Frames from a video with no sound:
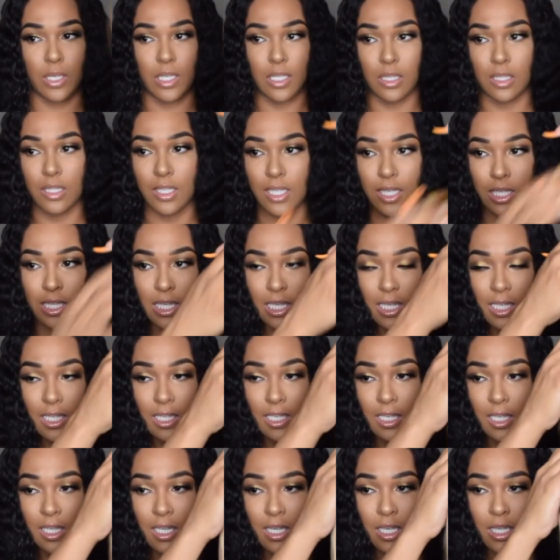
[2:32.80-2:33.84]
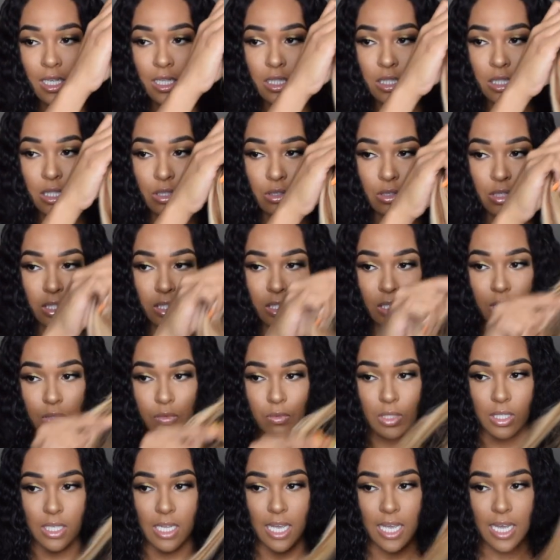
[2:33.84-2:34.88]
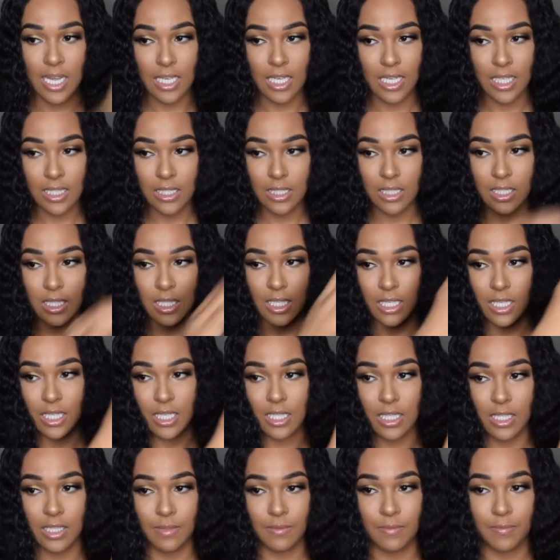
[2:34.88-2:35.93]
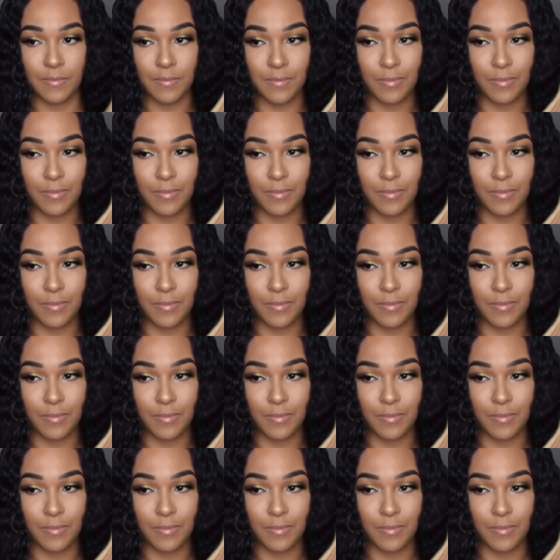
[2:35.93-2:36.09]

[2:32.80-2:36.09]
it looking like. So this is what the highlights looking like.